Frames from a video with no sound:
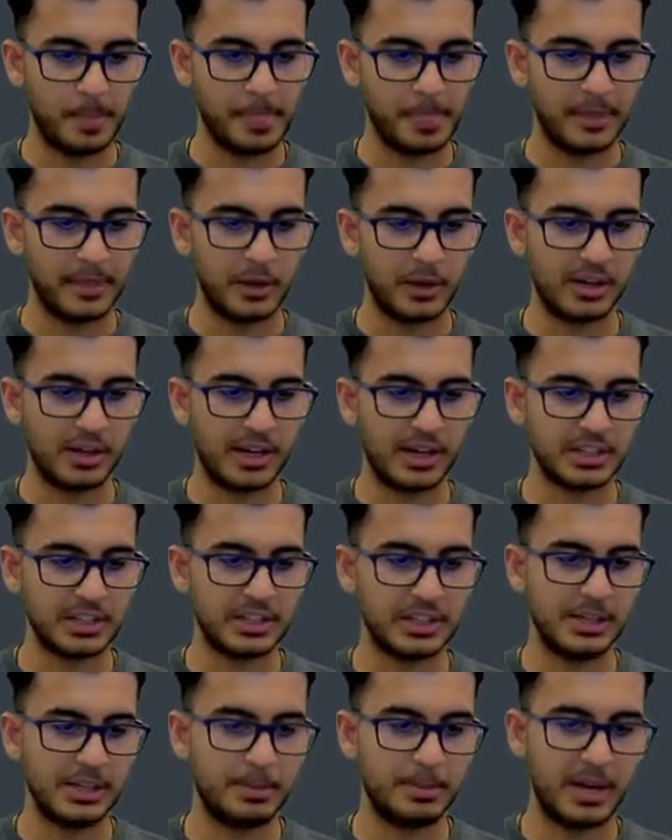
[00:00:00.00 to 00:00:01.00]
you can
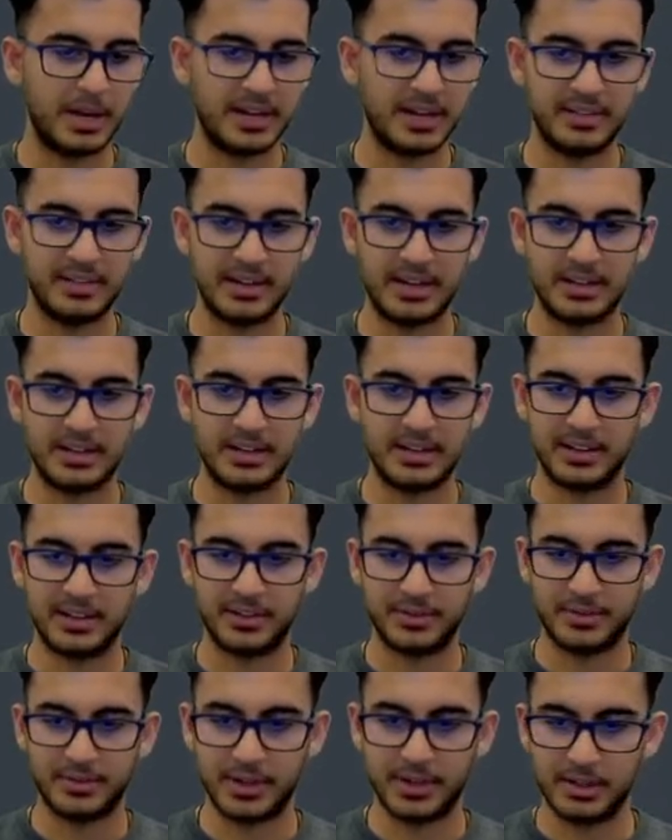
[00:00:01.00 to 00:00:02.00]
actually pass a
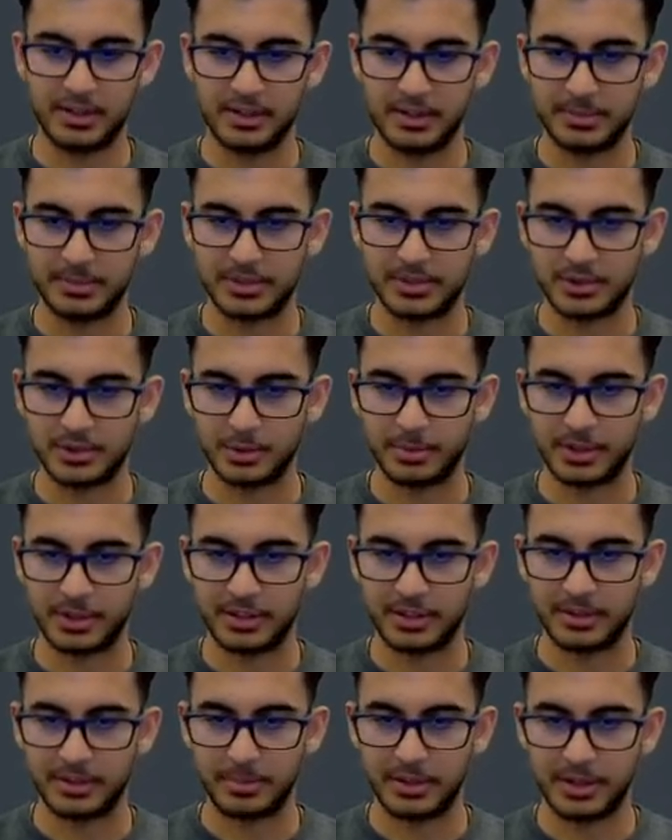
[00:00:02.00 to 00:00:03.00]
text file. Let me just open
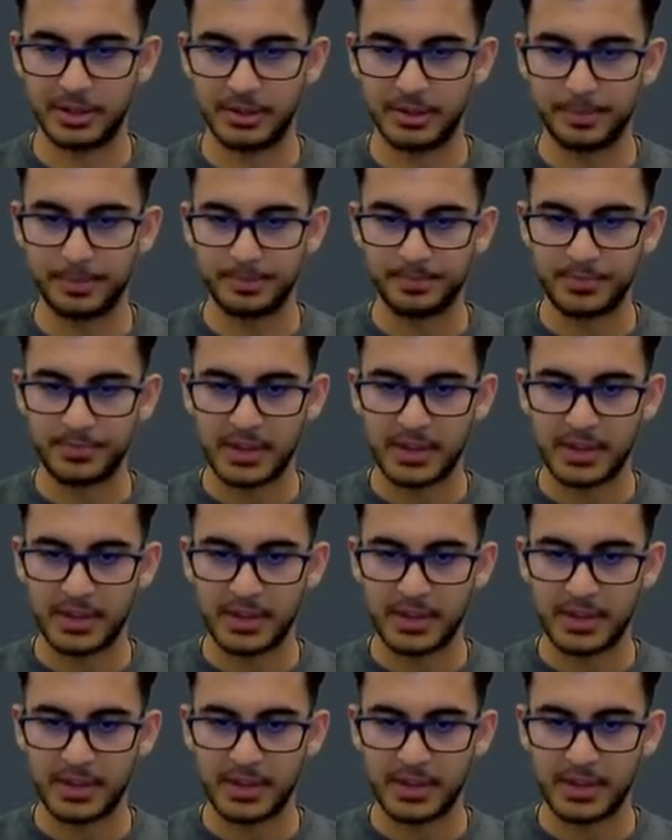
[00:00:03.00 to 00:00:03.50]
it up here.